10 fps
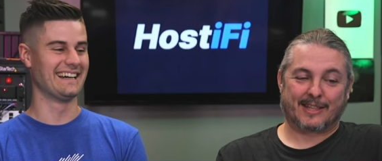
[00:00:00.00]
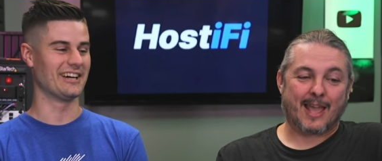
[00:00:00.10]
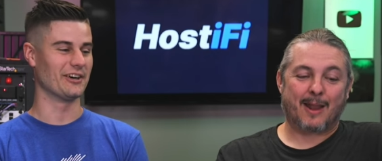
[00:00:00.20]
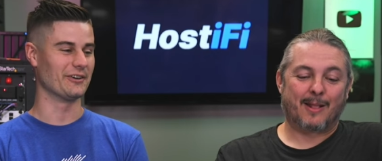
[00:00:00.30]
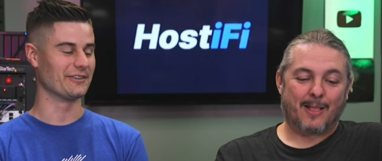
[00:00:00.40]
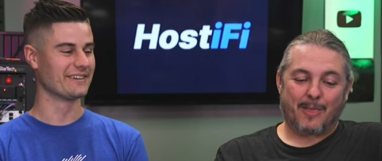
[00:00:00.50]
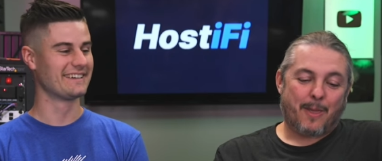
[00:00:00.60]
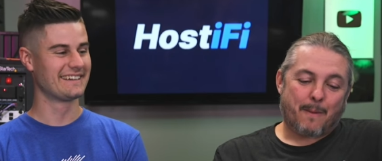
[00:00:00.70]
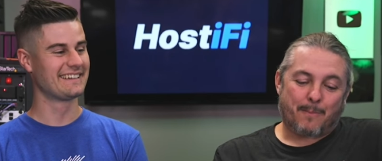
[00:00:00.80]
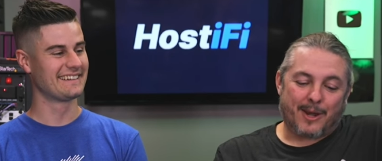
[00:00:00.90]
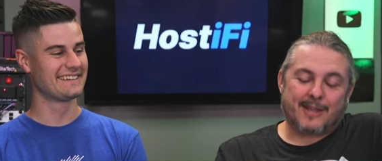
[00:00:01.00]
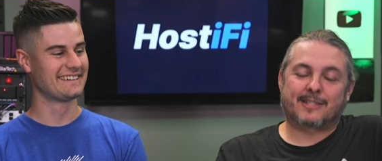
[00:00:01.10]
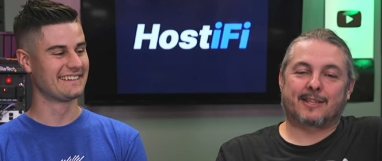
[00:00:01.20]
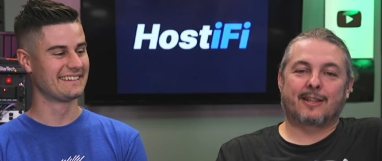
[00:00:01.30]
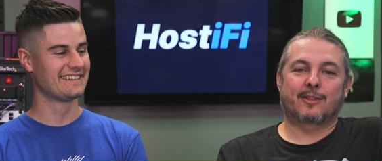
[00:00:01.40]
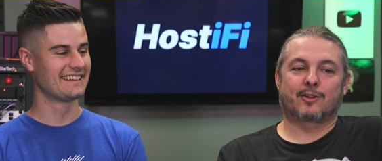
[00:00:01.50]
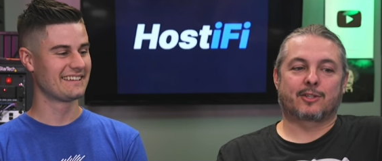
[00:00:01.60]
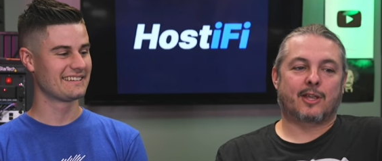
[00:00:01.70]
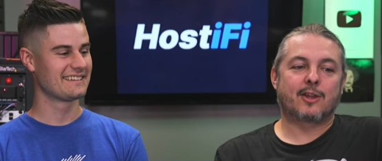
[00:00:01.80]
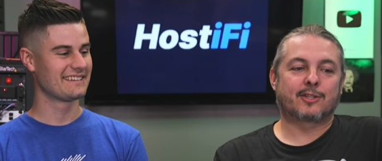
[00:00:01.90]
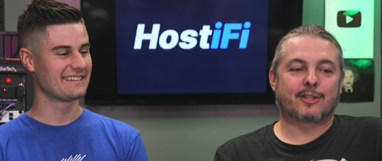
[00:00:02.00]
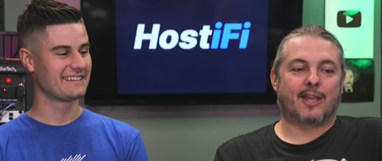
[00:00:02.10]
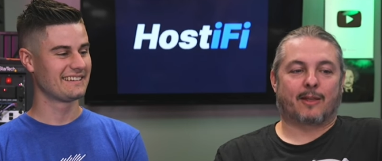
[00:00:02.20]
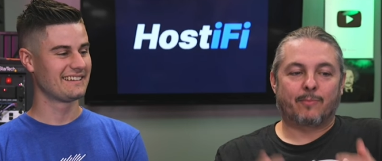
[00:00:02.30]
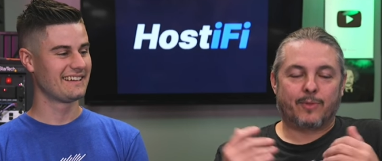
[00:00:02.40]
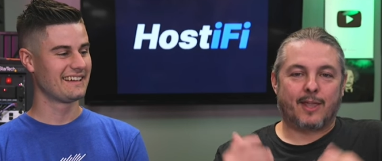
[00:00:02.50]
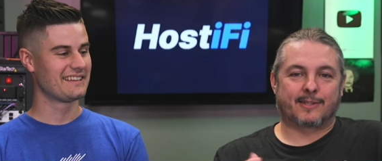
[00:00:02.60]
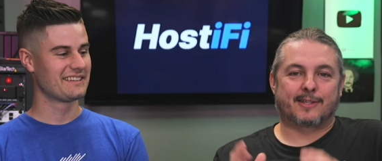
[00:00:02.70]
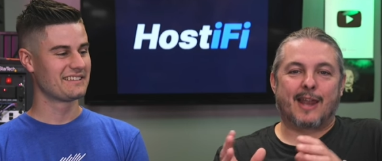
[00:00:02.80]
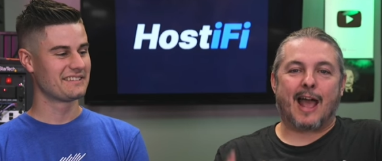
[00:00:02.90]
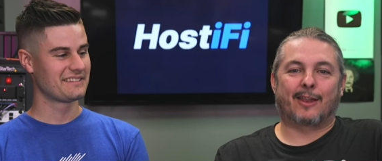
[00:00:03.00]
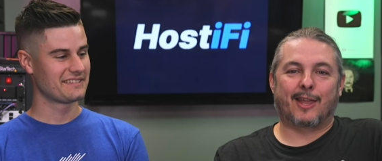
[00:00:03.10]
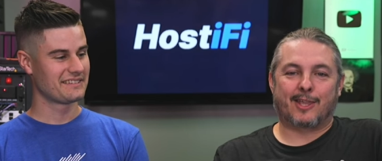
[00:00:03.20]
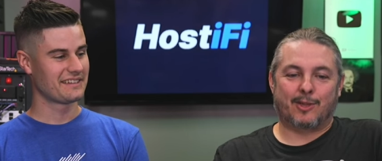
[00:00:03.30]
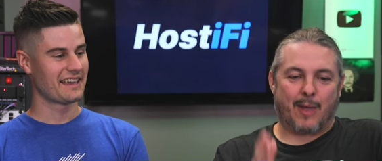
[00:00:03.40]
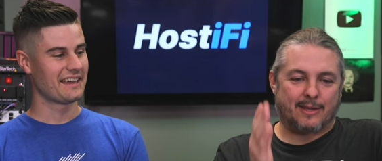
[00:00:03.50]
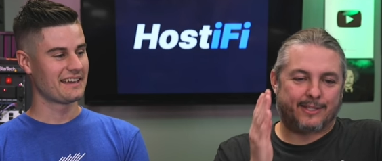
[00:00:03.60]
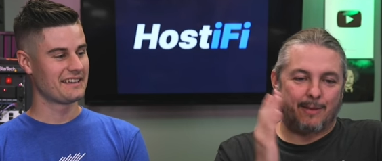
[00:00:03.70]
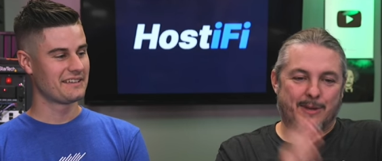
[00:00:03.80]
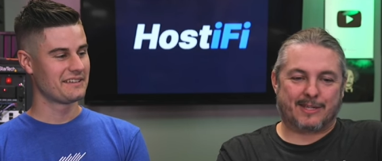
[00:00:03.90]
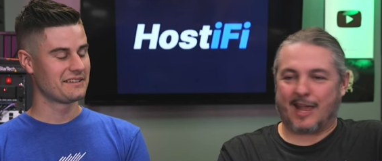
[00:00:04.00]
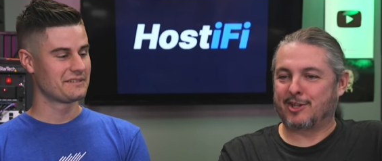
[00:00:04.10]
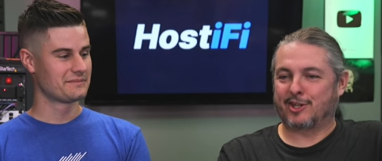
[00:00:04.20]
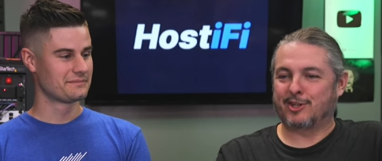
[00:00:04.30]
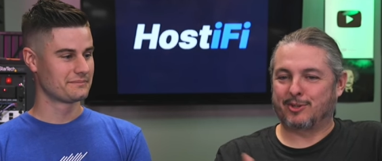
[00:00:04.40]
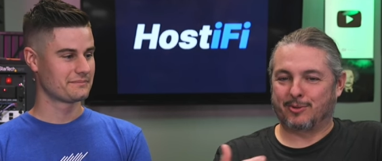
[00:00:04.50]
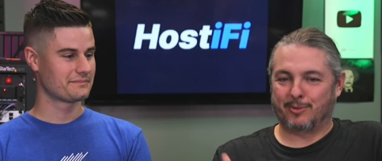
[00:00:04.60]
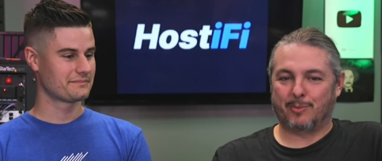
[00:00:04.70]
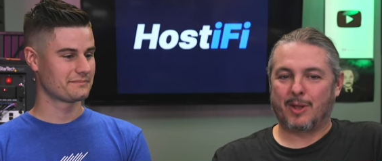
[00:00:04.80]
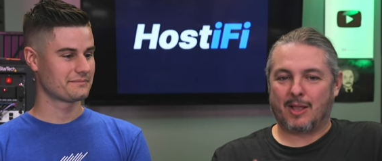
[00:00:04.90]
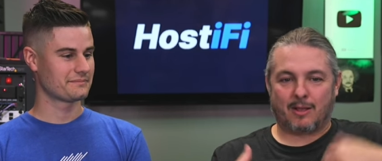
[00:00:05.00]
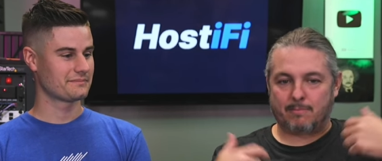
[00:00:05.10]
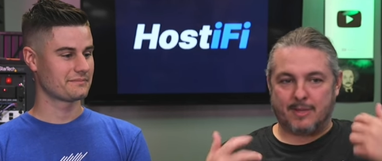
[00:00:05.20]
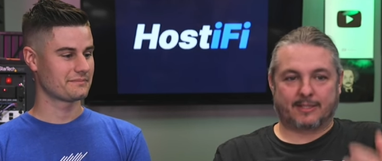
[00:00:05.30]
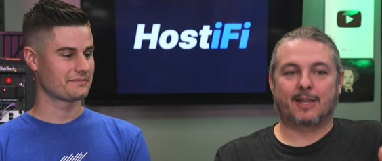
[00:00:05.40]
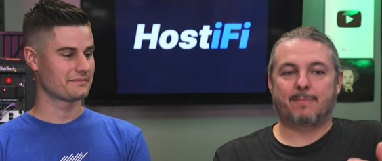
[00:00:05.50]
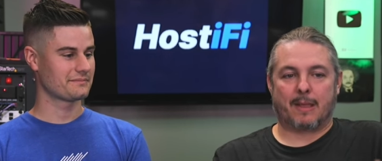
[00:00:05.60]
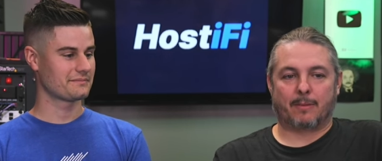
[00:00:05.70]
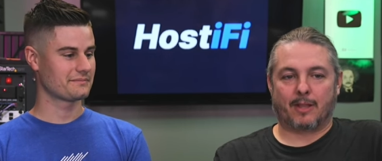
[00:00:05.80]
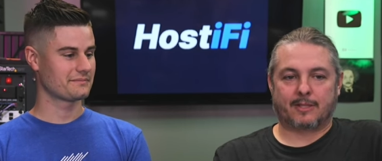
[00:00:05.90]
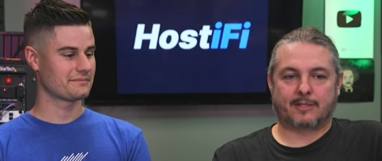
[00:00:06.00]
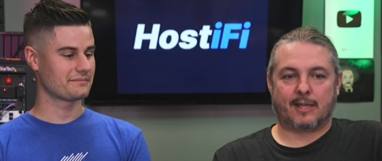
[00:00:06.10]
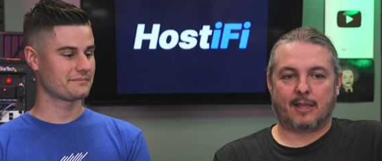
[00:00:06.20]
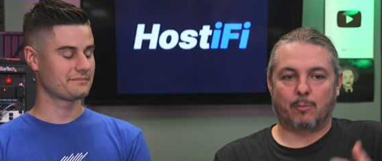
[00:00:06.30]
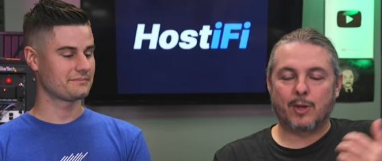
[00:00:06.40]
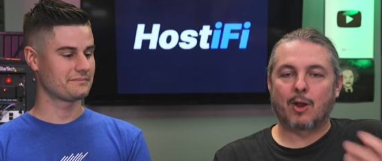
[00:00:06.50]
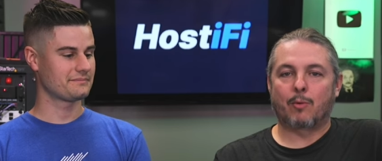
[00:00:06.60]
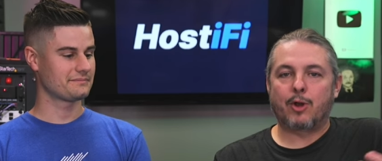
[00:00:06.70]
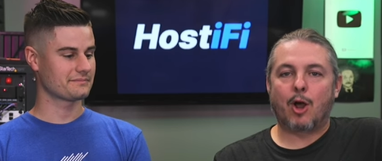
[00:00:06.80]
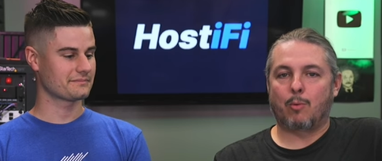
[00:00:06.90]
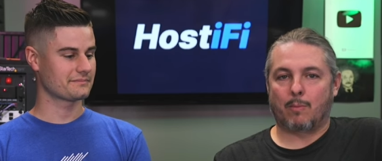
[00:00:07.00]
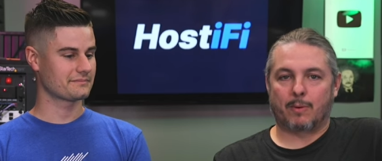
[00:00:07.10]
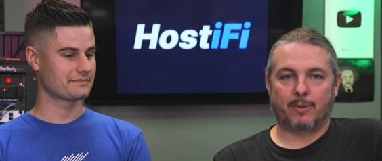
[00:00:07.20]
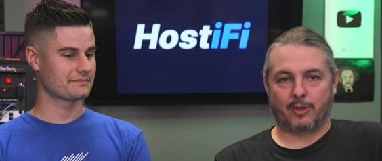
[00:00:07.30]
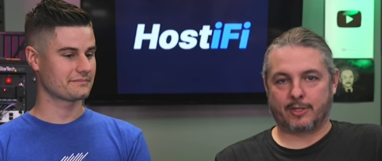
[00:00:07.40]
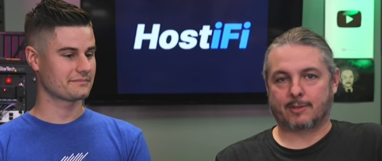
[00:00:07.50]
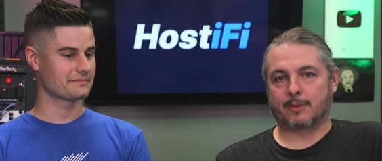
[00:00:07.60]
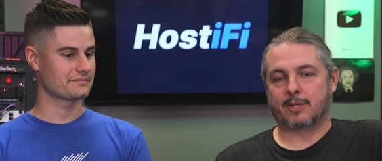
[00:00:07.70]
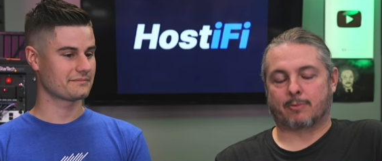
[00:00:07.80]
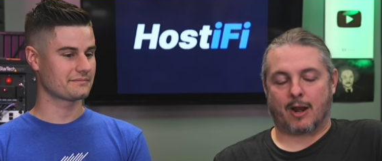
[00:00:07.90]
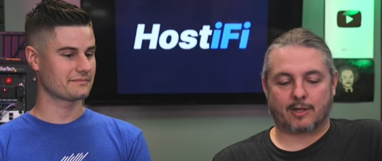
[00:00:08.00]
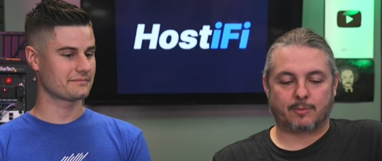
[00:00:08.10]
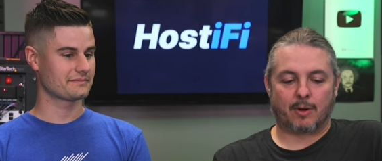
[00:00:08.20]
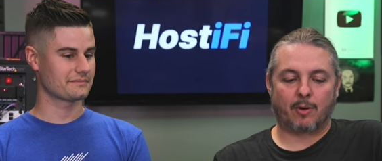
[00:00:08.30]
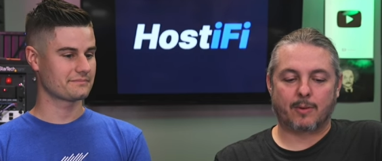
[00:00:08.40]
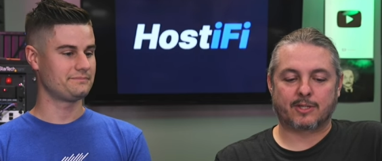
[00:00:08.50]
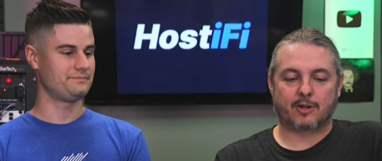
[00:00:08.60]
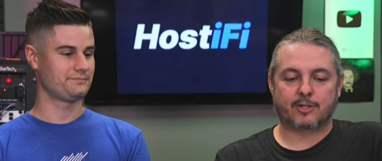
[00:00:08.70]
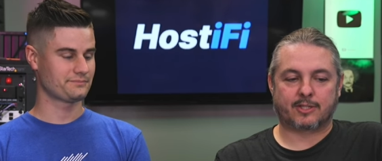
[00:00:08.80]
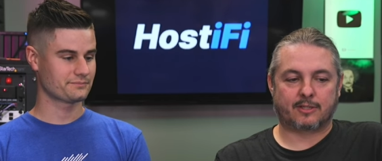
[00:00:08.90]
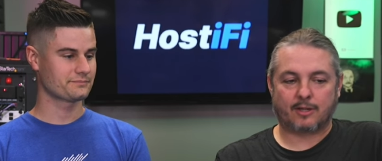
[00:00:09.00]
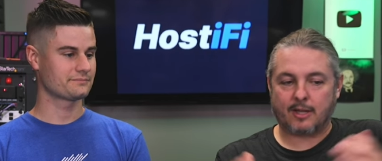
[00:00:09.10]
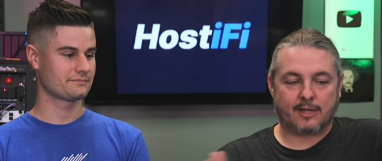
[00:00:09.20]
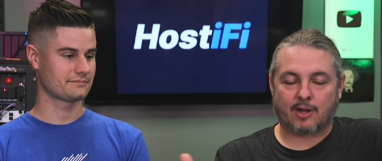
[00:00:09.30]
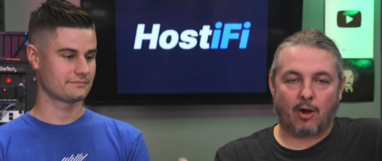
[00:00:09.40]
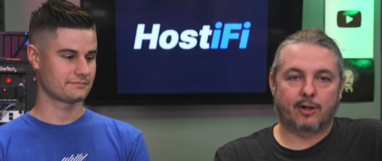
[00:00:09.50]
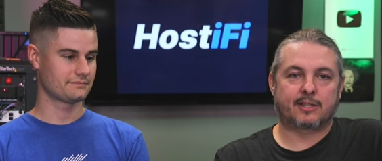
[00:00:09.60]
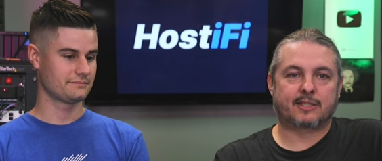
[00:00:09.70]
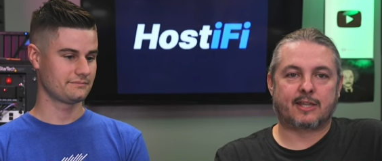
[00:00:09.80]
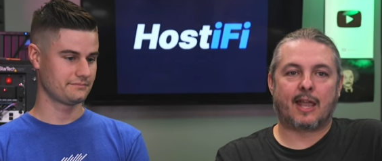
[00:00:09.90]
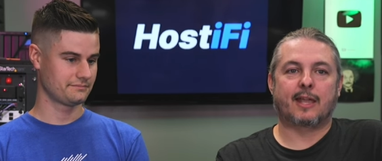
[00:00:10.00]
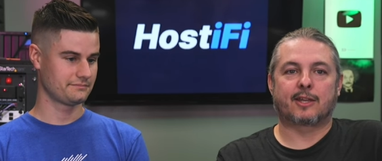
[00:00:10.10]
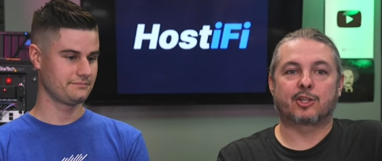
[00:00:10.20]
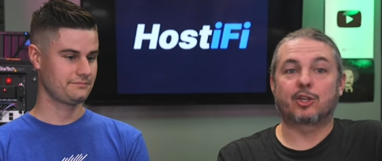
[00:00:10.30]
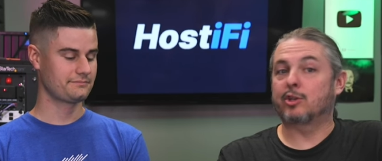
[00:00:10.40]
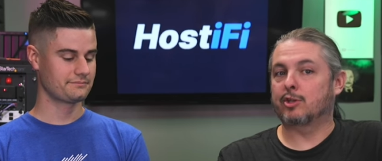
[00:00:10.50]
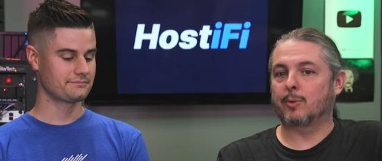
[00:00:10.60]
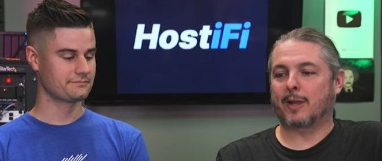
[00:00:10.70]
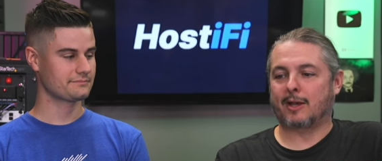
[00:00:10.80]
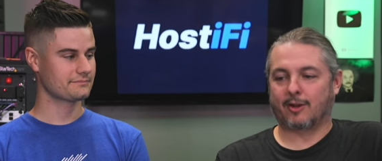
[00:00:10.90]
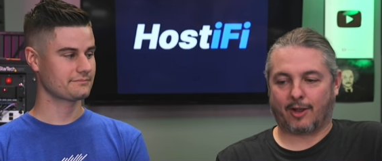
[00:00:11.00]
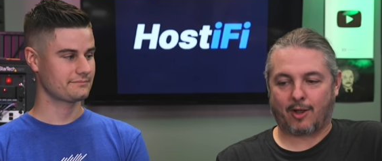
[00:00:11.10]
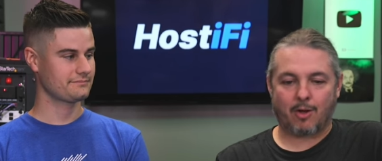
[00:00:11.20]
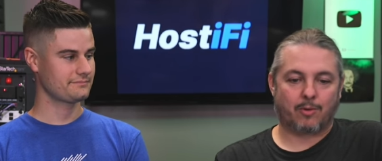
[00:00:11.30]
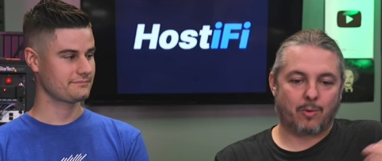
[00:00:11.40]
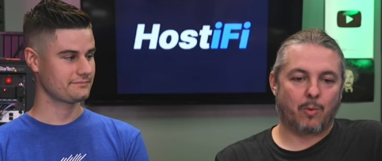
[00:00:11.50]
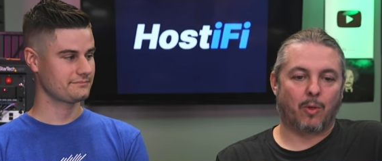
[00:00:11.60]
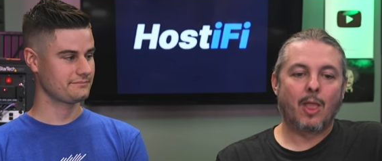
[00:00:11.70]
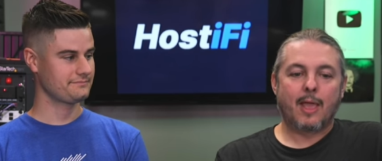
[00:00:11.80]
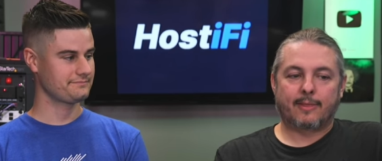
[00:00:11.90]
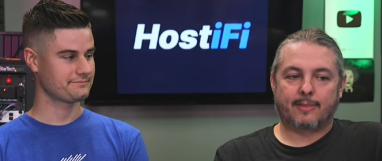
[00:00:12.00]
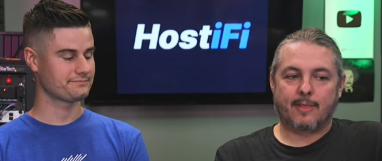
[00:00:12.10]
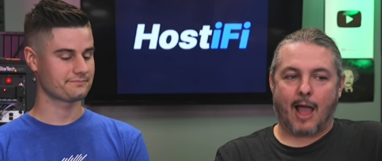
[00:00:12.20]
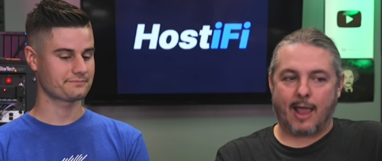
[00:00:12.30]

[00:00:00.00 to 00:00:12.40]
Speaker 1: that. oh. But it's there's here's the thing. It's not like you had some intention to mislead people. It's the we don't know when we're building some of these products. We don't always understand. It's hard to say until you do it, and you're like, oh, cool. I